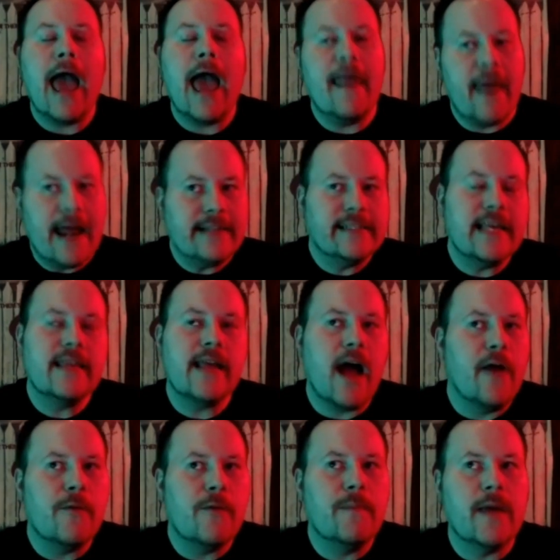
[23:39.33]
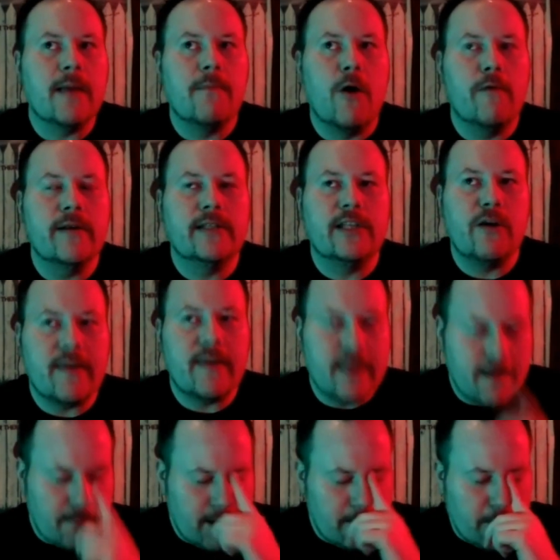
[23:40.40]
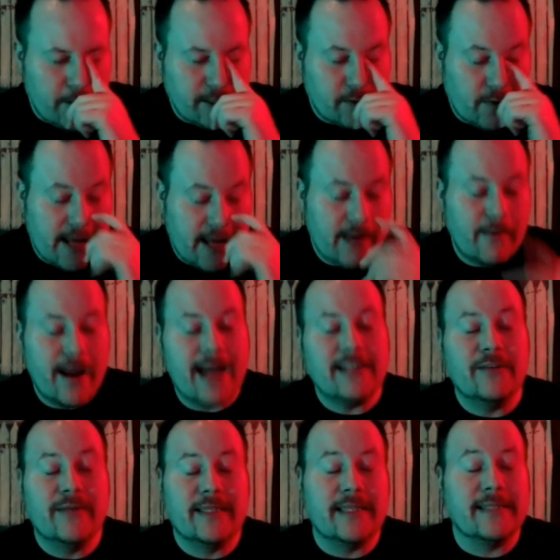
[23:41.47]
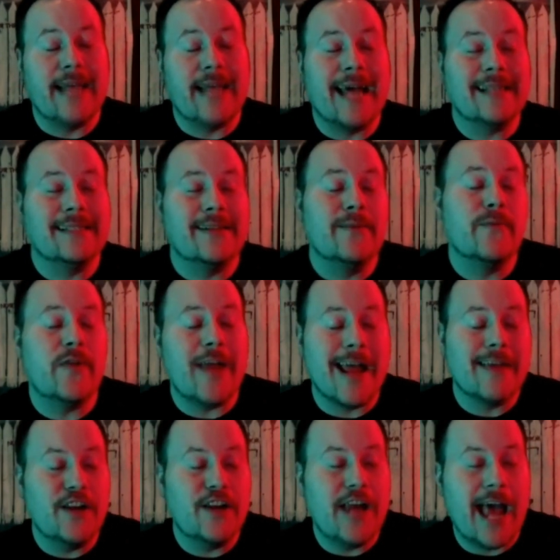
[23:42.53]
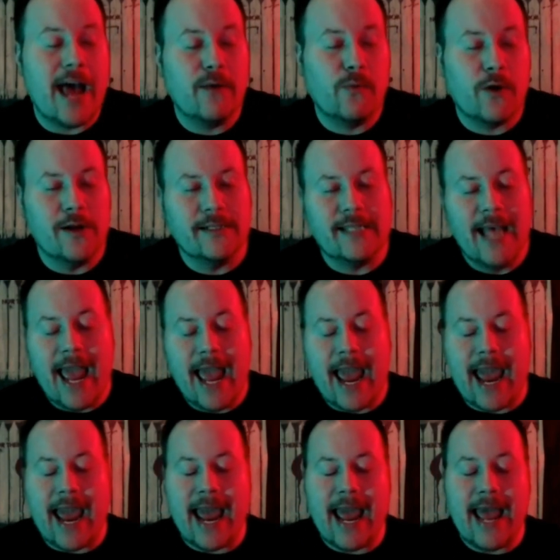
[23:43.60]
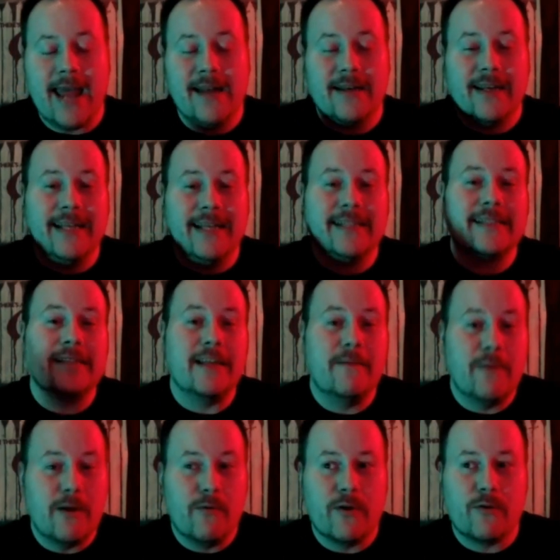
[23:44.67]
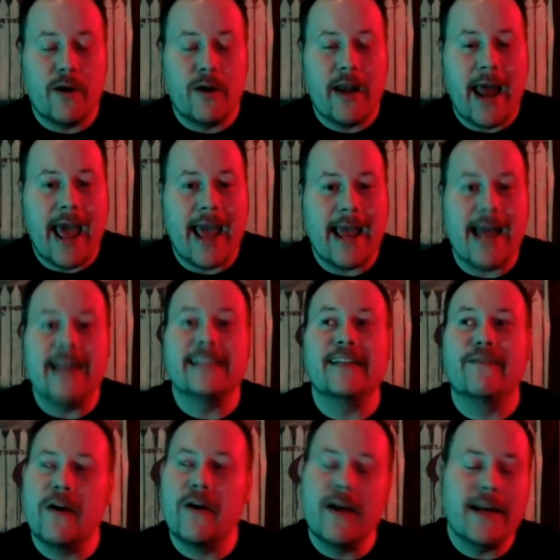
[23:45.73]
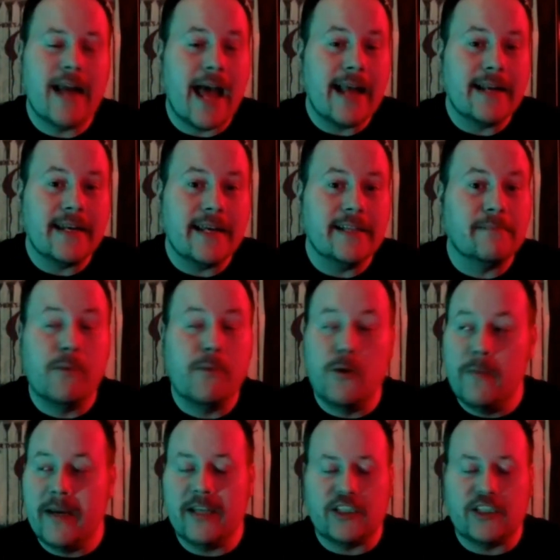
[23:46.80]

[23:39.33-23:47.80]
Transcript: And then I'd say the other big moment too, I think people always react to is the sex scene with Anthony Edwards, and he's sleeping with Renee, and it's a very 90s booby